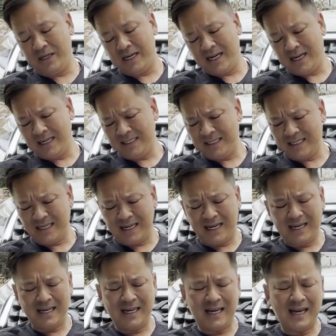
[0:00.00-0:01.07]
you guys.
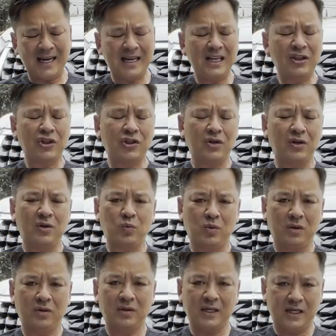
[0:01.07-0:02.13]
And any third
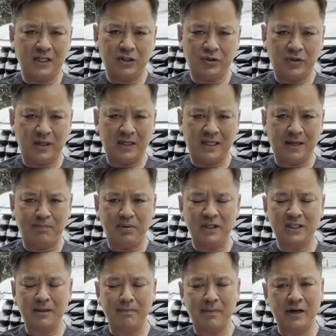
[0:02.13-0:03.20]
world country that
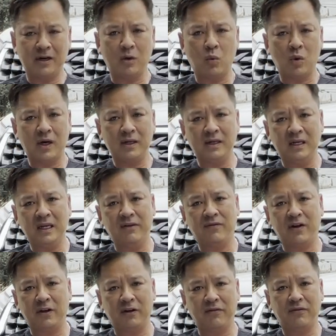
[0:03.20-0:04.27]
puts a marijuana
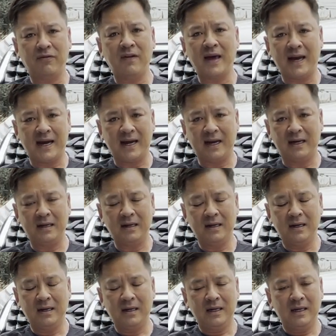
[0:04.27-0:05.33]
leaf on your flag
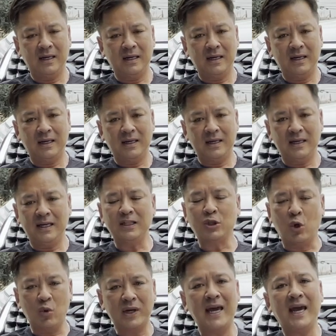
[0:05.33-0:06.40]
is
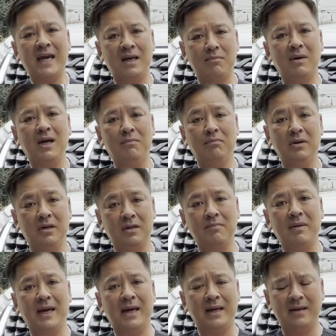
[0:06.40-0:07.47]
okay in my book,
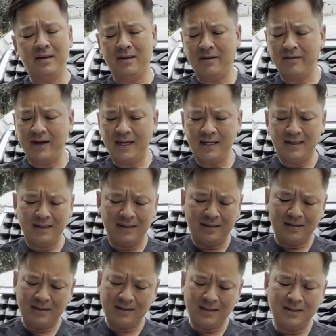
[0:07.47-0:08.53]
man. All right?
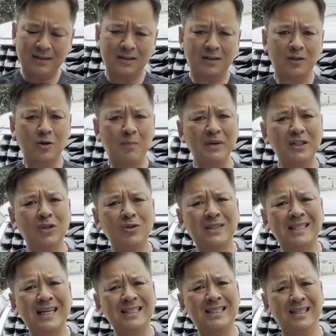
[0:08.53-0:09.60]
Don't be so
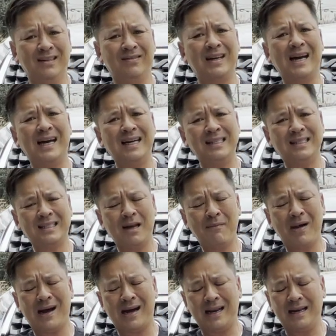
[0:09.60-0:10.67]
sensitive, guys.
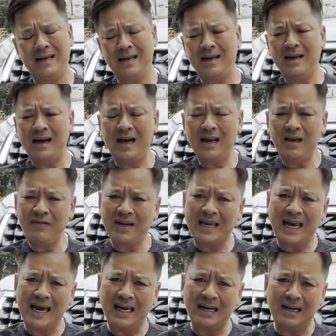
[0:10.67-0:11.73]
Come on. I love you,
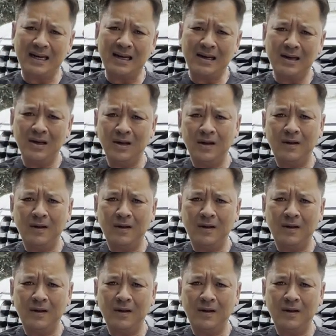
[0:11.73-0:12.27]
Canada.